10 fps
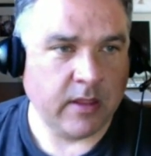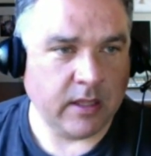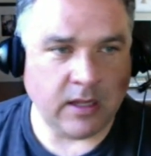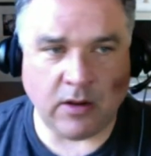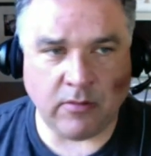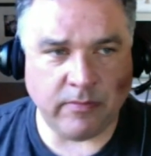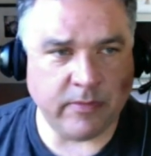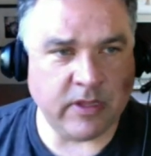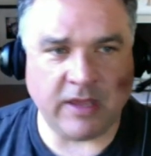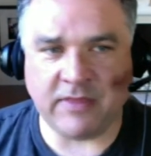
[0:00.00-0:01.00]
You know,
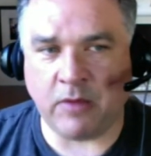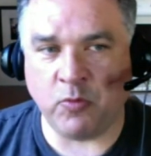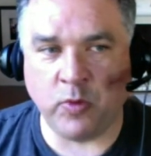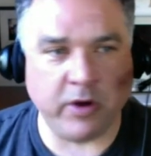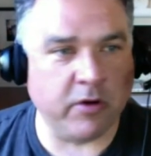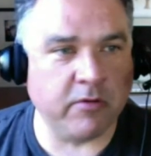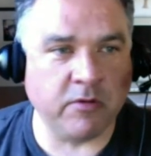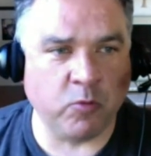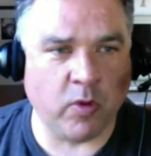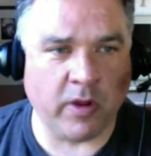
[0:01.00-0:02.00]
you had that weird
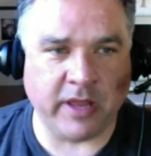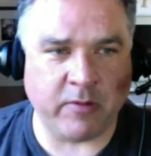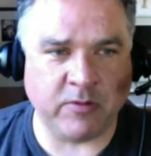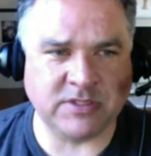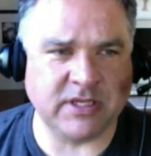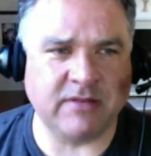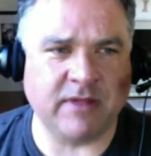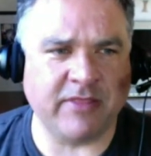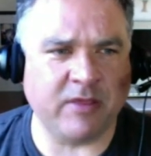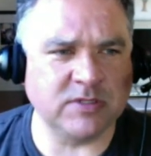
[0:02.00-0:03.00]
one that was in, I
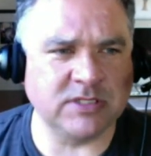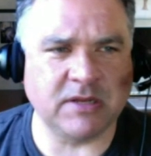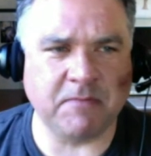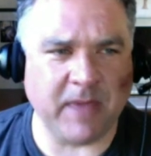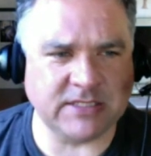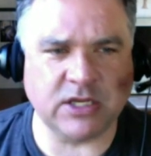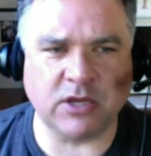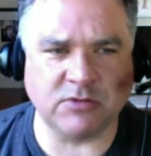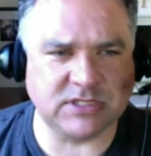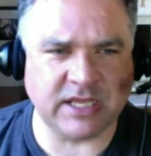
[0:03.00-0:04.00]
think, was it in
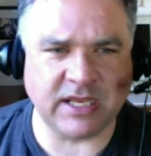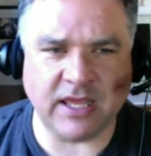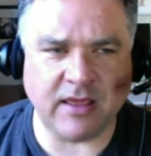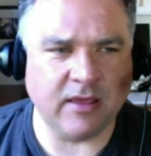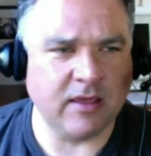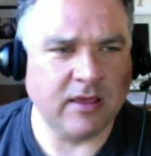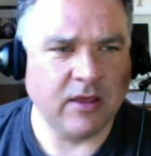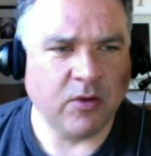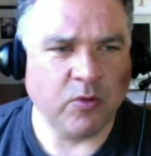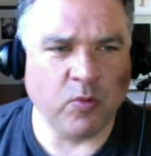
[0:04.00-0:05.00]
Mexico City,
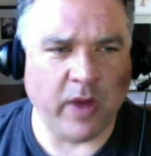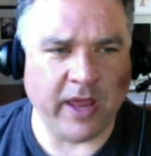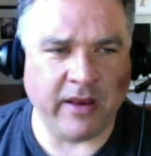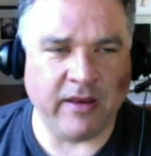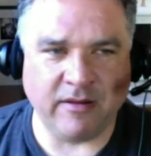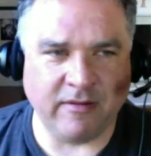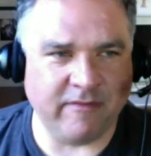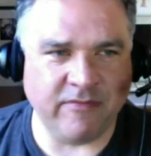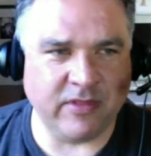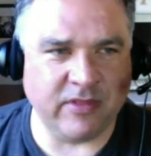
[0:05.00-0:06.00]
when
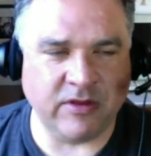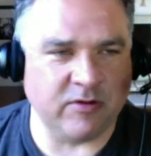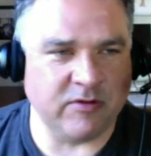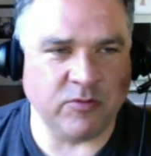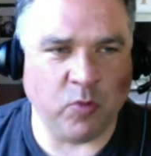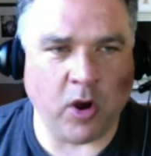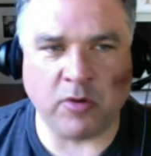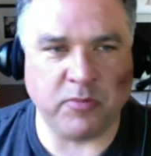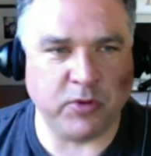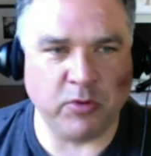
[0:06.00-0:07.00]
there
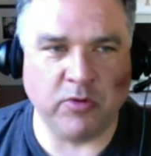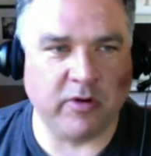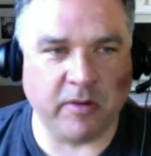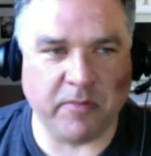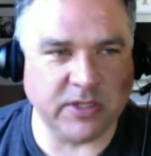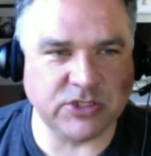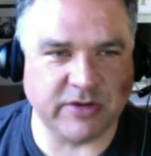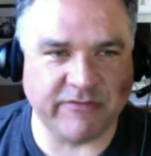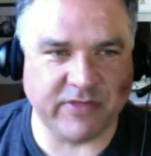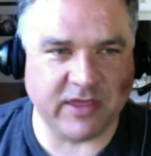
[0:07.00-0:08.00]
Walker Buehler and a bunch
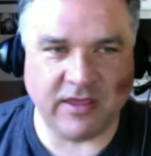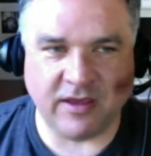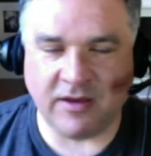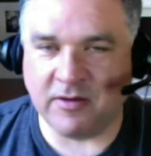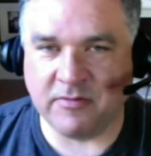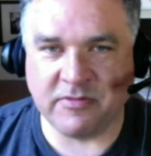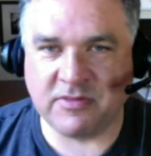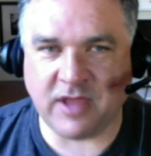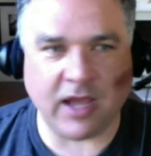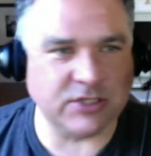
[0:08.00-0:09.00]
of the
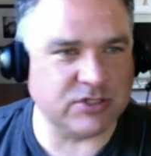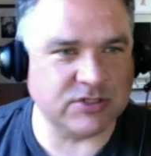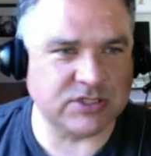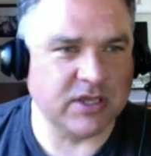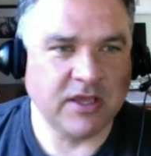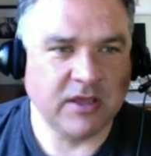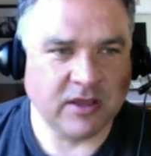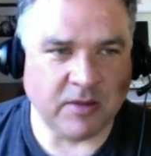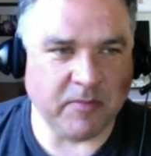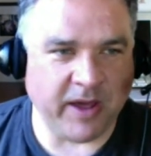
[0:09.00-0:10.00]
Dodgers
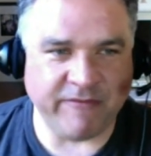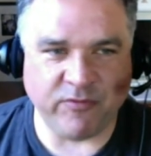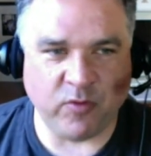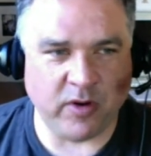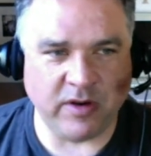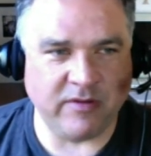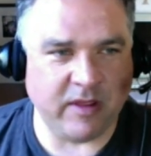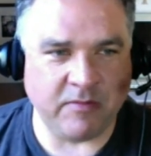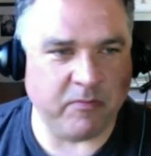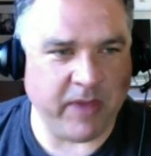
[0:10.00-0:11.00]
combined for one
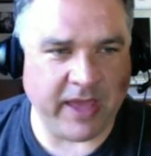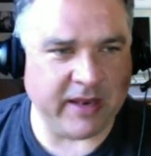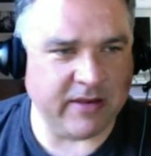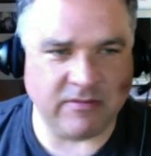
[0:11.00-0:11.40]
in bad